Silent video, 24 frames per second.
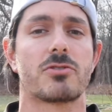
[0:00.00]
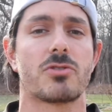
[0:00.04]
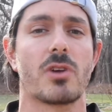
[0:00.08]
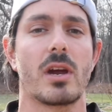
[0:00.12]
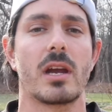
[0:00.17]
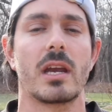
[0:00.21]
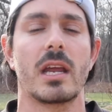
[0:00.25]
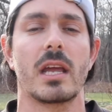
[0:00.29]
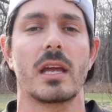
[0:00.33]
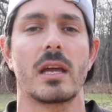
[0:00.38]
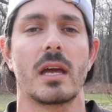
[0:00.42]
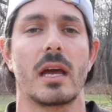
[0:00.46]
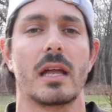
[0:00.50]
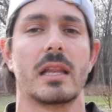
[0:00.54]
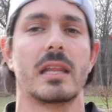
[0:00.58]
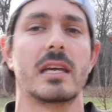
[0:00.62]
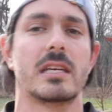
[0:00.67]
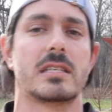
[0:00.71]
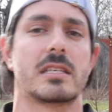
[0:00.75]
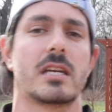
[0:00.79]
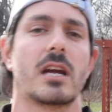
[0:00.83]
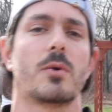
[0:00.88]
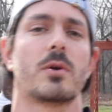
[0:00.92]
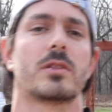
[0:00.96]
training, at
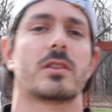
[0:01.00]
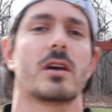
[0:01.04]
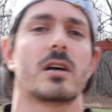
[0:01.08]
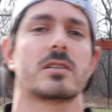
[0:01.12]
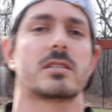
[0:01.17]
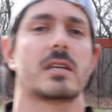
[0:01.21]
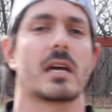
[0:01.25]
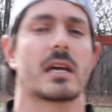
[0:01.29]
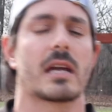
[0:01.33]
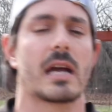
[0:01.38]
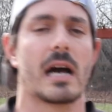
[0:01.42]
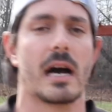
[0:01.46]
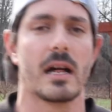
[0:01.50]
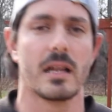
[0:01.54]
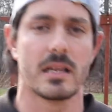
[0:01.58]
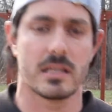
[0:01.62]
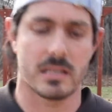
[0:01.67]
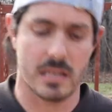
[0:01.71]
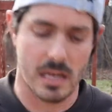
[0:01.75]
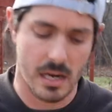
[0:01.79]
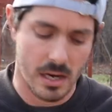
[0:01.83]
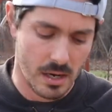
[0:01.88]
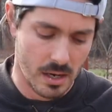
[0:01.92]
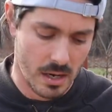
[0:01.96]
least here with us at College
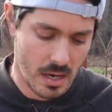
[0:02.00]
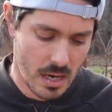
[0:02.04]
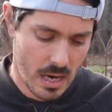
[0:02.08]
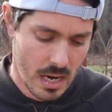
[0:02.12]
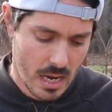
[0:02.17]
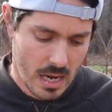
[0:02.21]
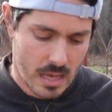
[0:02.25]
Center,